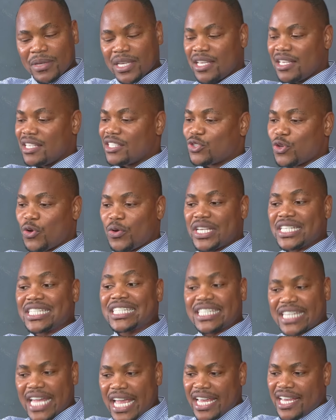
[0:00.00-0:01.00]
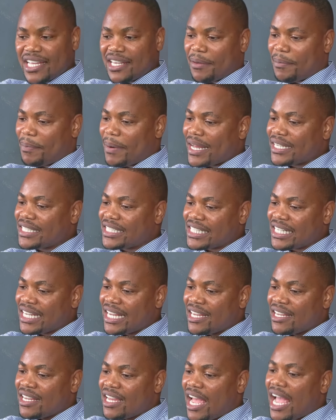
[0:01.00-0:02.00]
so he's staying in the party.
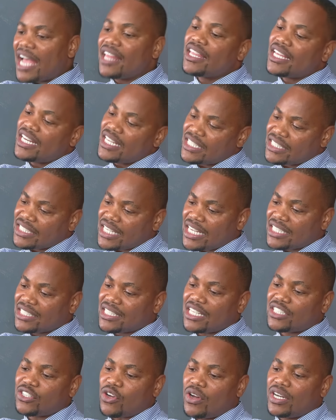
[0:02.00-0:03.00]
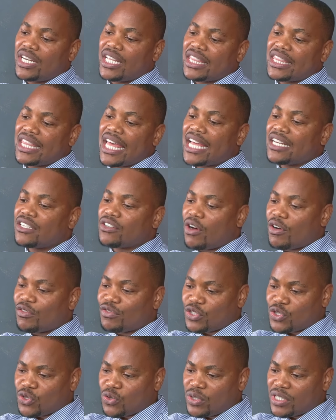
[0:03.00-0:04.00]
And then he says that on the 3rd of
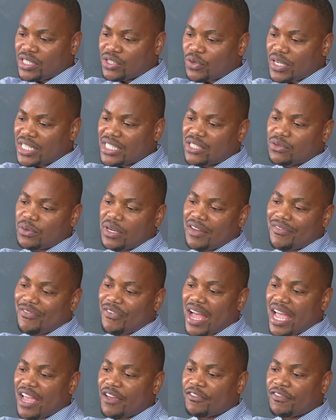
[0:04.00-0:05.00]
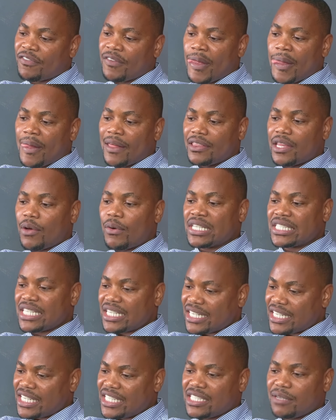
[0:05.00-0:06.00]
June 2025, there was a
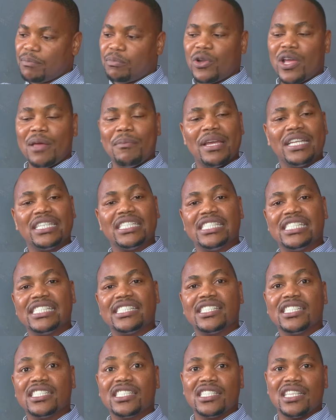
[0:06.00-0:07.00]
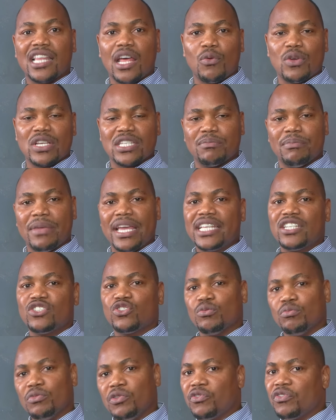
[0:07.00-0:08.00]
redeployment decision that was made to
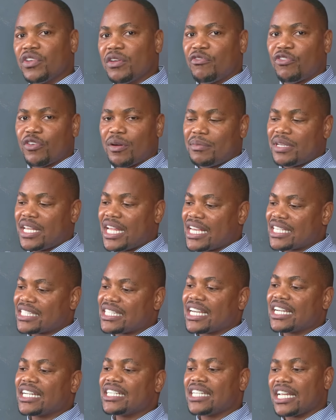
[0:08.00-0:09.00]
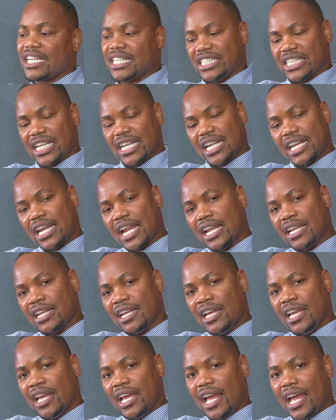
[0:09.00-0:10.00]
move him from the Secretary General
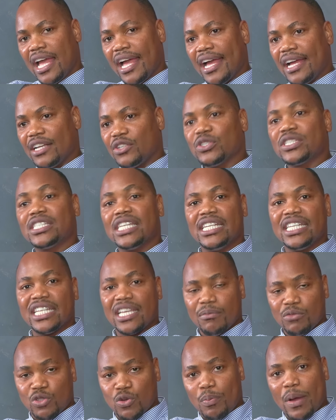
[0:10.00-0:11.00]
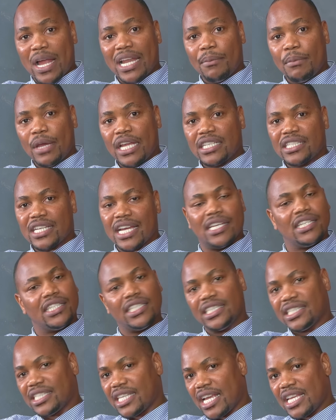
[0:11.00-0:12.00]
to sending him to Parliament. And he
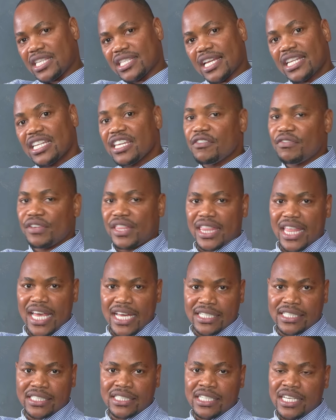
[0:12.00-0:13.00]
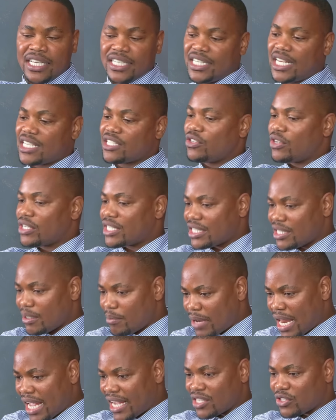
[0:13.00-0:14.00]
says that even that does not seem
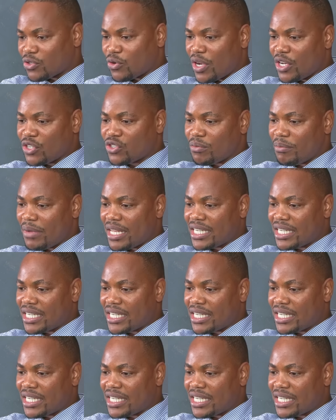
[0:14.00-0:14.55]
like it's going to